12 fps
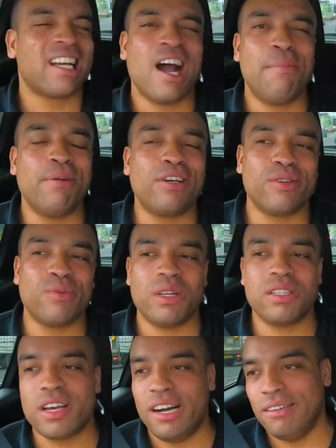couple of good
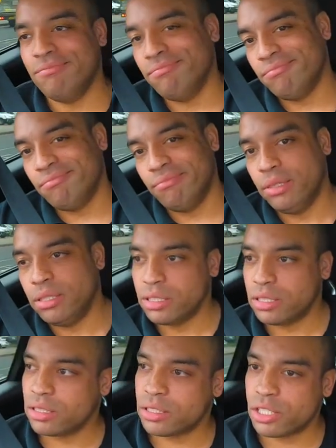ones are, mm,
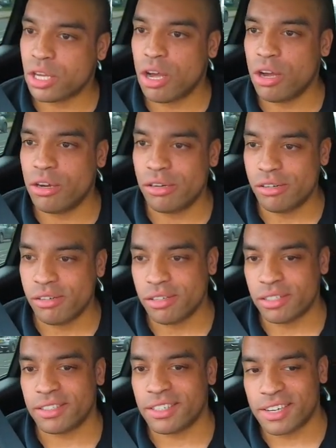so
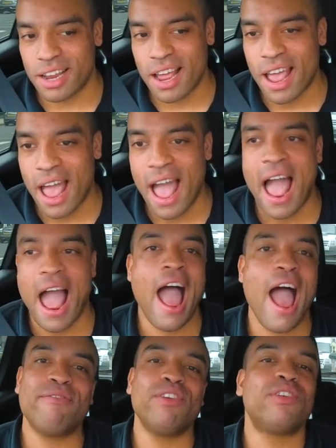
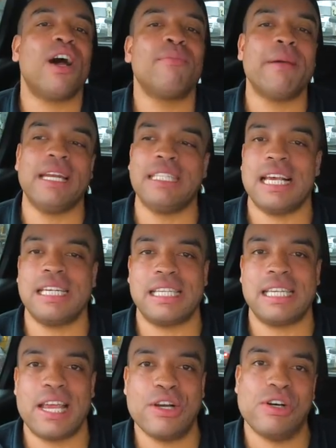have you done many tests
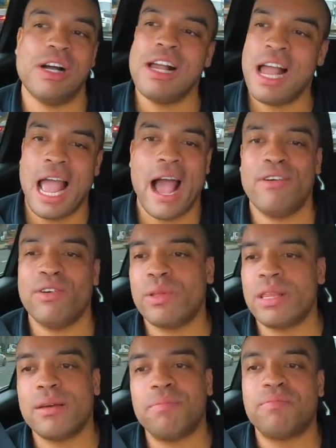today? Or how, were
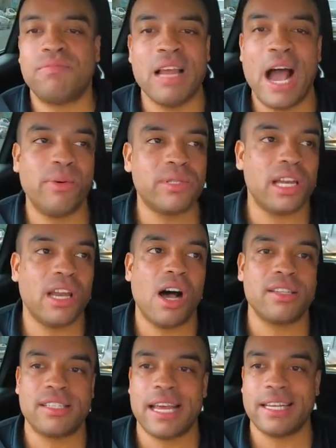the, how was the
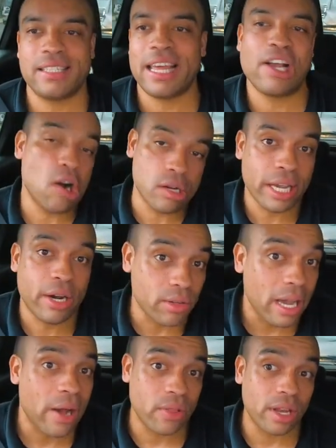last test? They can't tell you
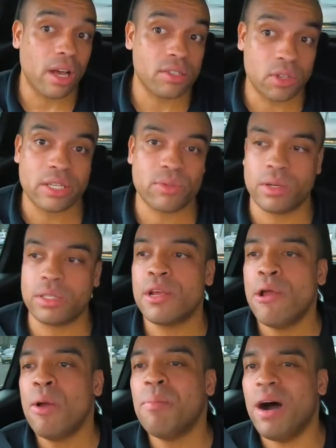how the last test was,
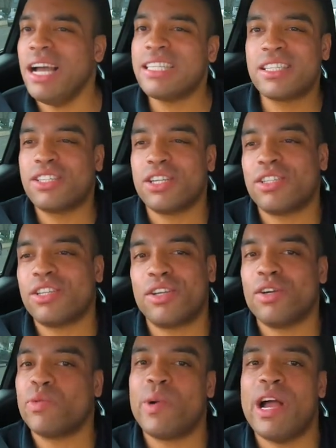but it's just a
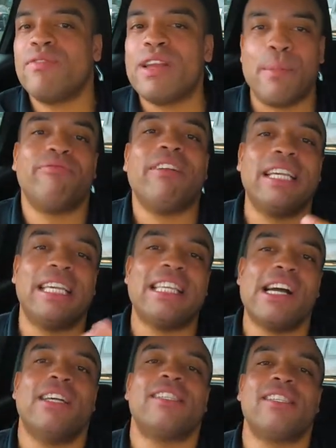good way of like breaking the
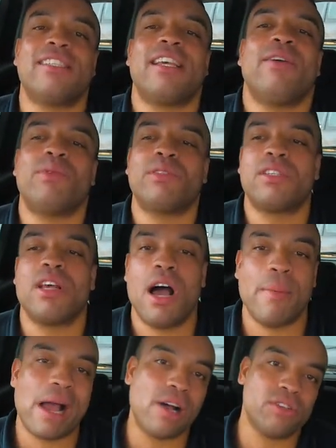ice and saying, what's
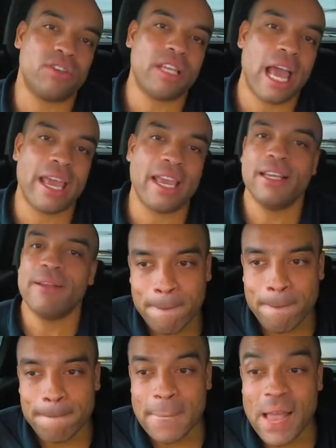up? How's your day?
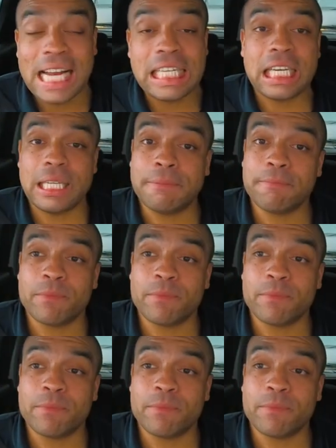Actually,